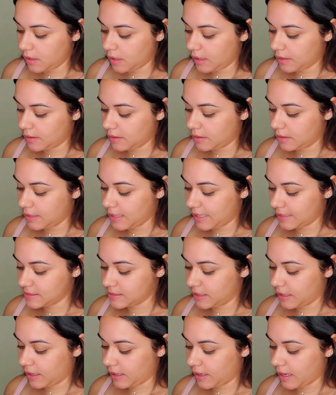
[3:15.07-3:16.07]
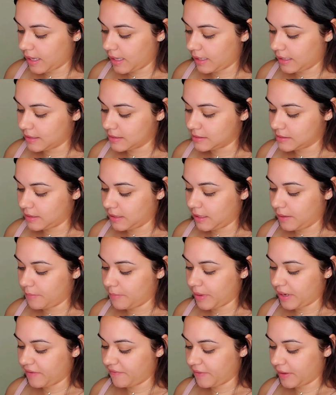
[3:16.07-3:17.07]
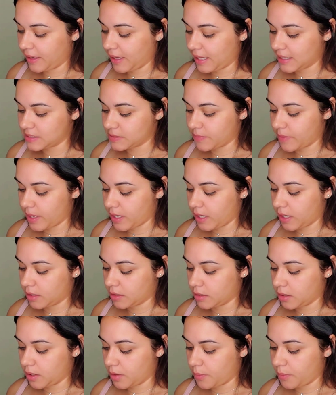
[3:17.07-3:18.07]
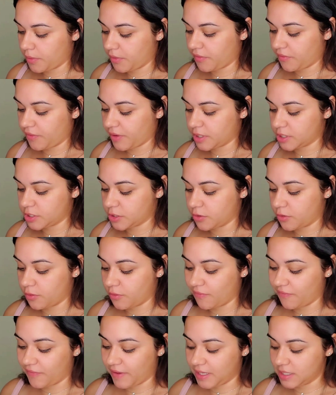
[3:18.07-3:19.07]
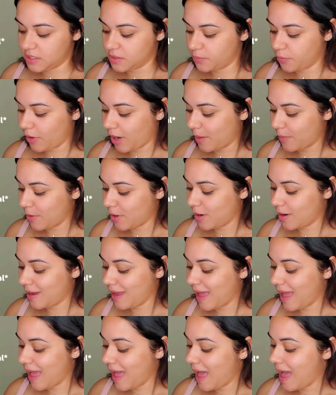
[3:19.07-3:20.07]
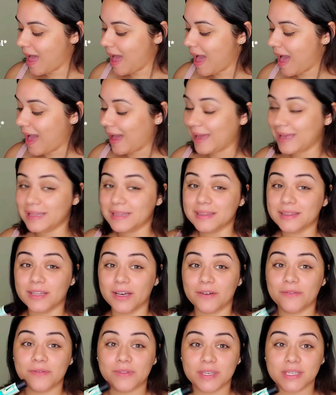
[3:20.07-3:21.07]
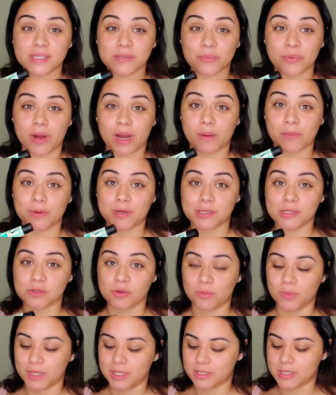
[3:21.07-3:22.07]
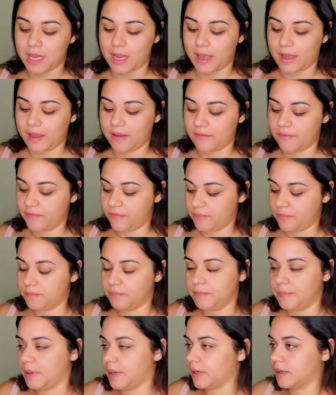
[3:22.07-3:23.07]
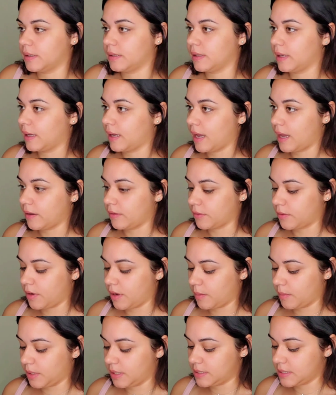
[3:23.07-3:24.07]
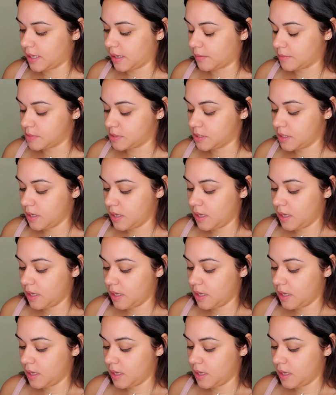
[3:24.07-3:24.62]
And then the next thing I got is the Benefit Cosmetic, the Professional Face Primer. I love this primer so much. I've bought it like I don't know how many times.